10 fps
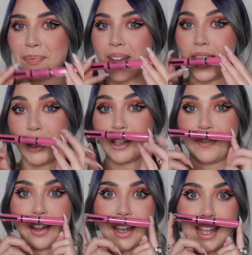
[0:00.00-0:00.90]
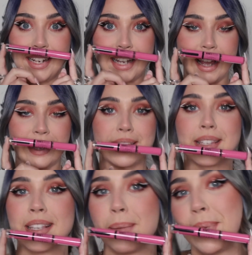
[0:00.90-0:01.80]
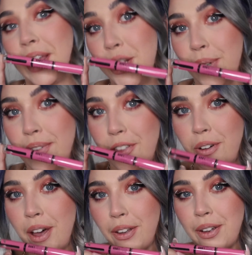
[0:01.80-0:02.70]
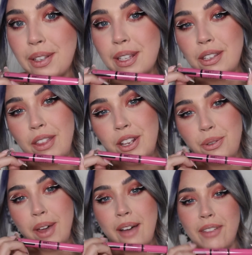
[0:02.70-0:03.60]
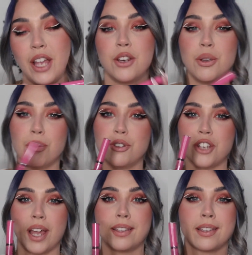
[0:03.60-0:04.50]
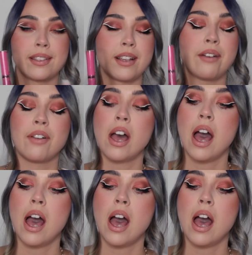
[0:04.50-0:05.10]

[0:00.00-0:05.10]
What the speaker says: I know it's very intense but they do have other colors. So they do have like nude shades and stuff.